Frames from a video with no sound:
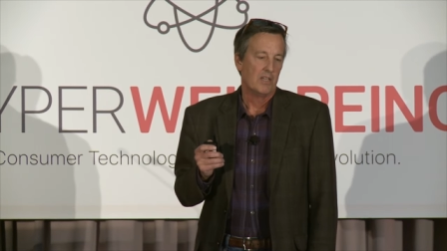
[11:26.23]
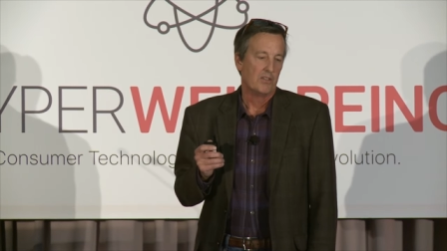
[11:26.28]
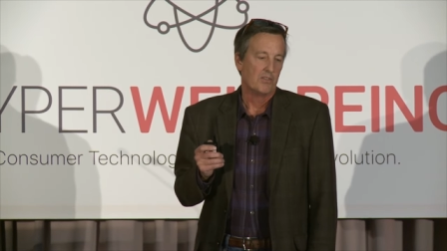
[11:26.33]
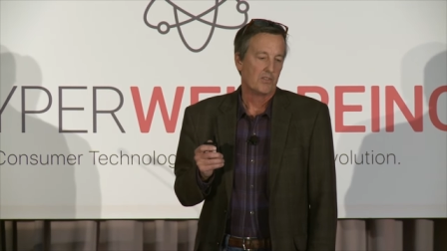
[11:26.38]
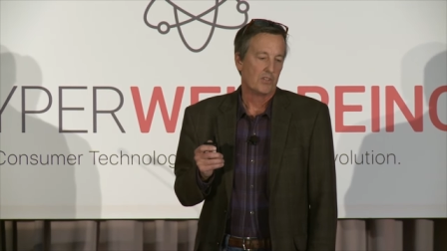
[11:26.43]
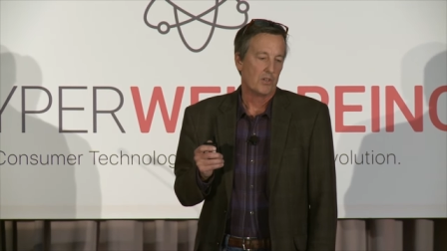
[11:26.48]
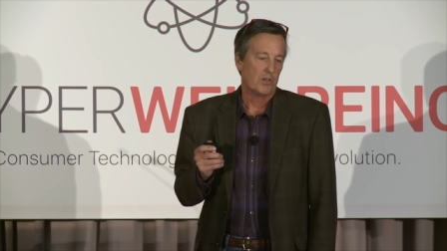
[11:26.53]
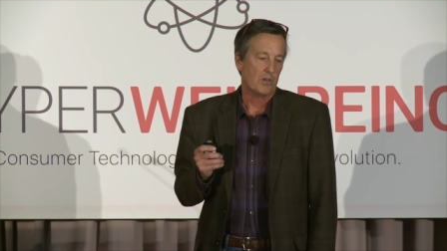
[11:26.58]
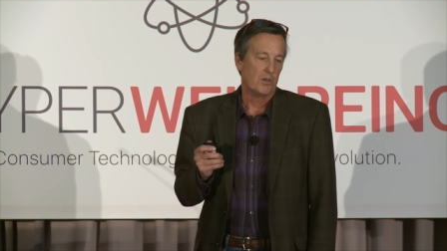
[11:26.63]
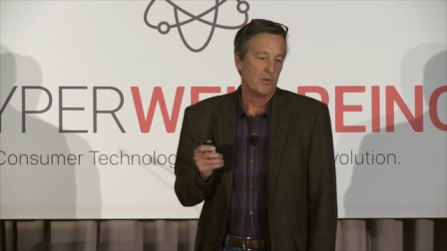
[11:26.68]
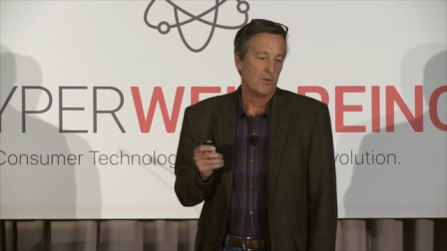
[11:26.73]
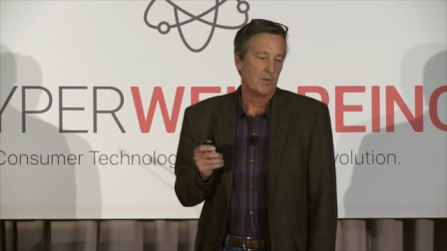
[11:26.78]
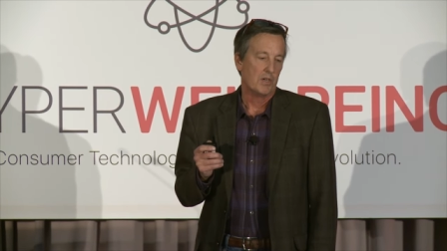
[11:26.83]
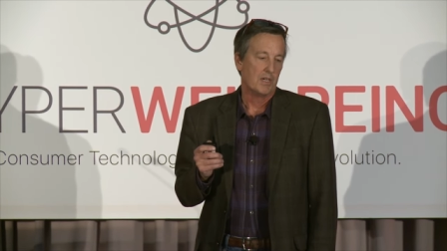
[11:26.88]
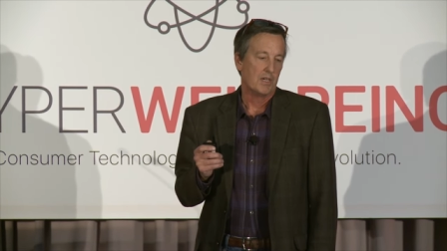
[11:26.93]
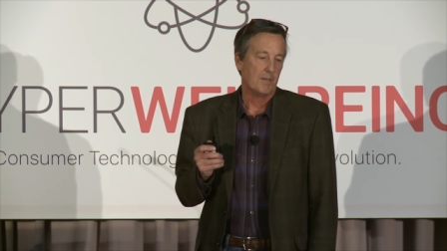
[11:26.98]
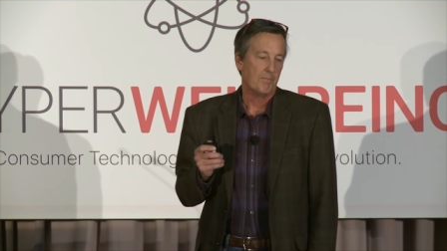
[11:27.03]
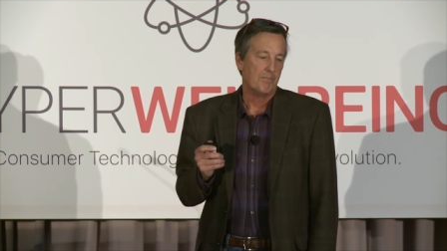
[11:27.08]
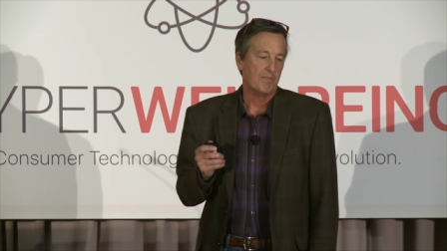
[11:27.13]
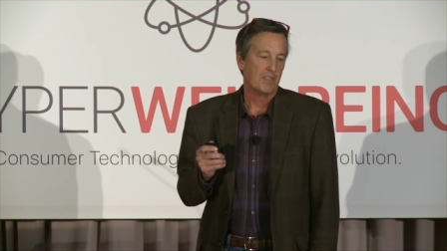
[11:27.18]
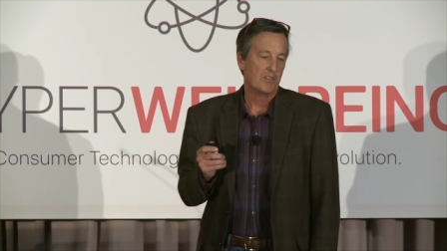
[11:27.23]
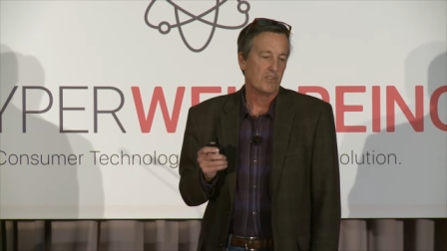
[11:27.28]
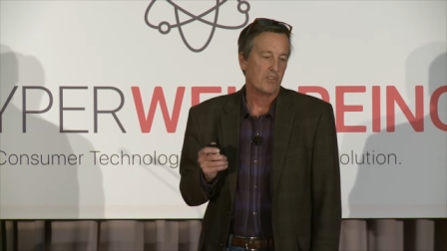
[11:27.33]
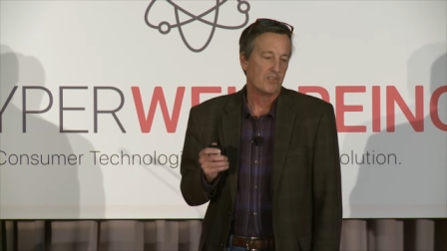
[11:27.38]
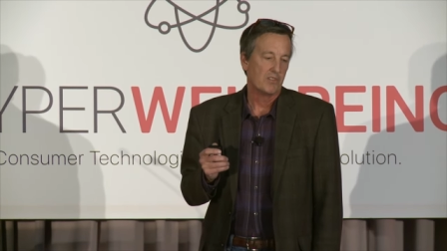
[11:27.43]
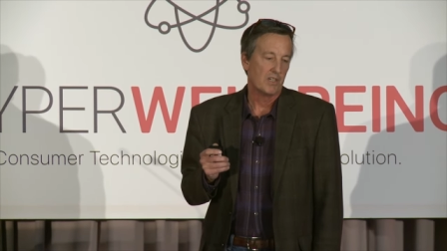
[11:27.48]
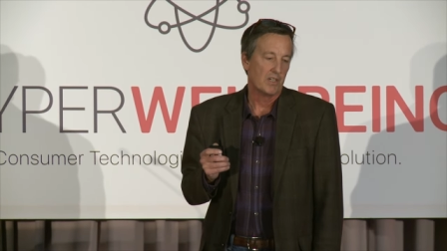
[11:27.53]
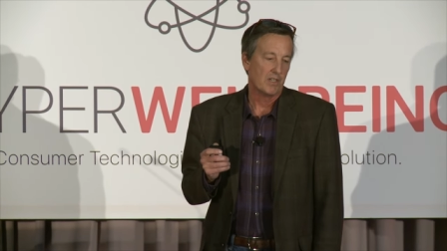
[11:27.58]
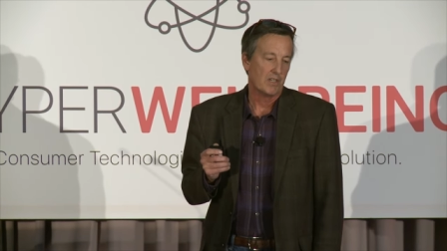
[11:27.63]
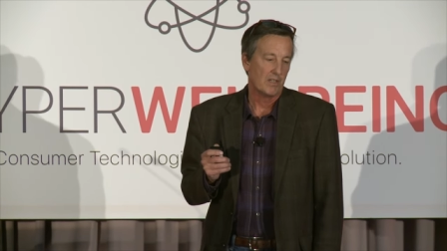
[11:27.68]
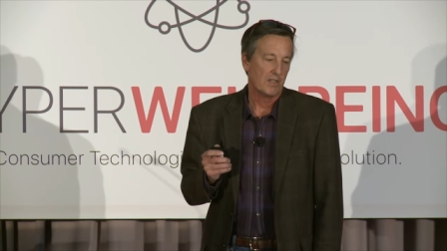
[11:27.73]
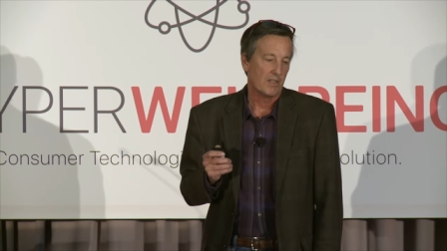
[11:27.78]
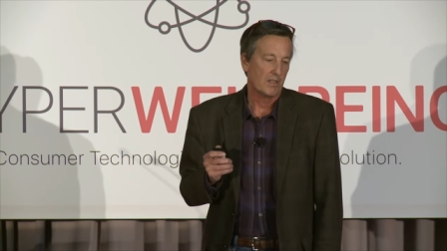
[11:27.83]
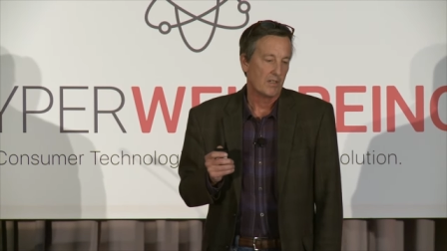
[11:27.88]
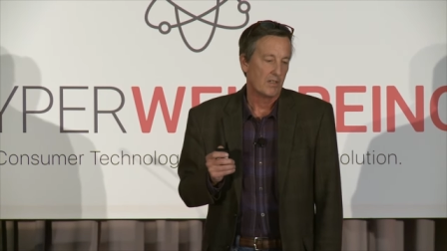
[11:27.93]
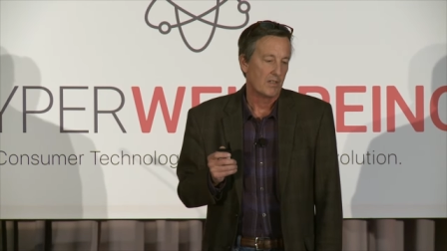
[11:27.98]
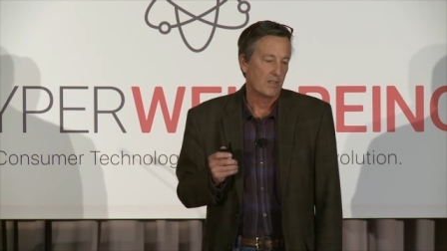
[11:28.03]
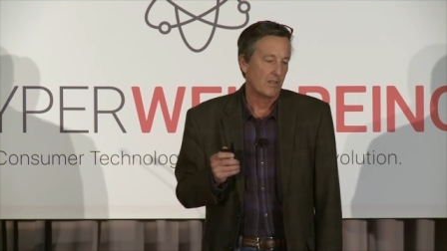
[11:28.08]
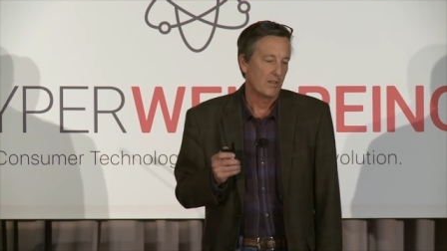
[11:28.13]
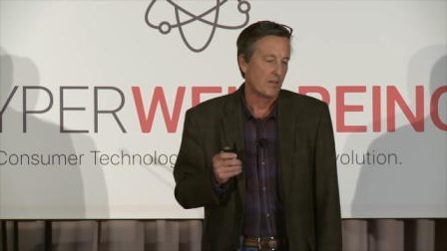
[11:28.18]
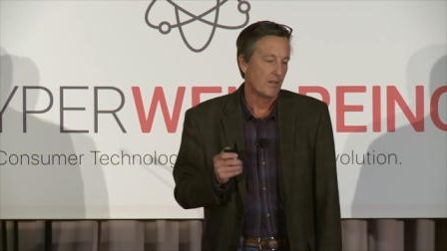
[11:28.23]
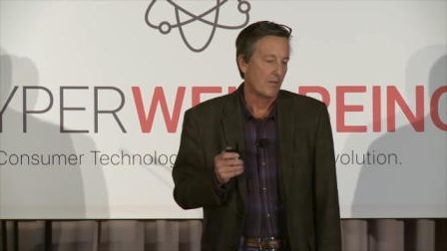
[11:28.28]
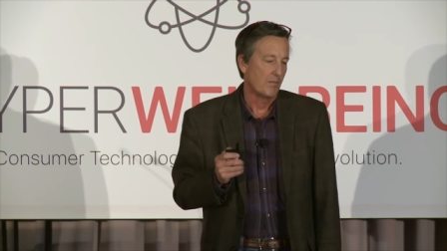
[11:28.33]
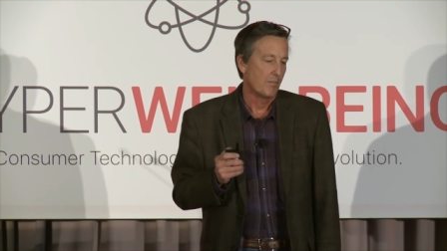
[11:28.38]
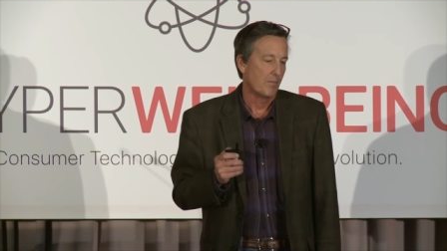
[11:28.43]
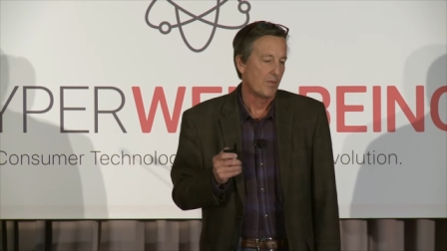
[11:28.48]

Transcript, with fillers: So um, this is a,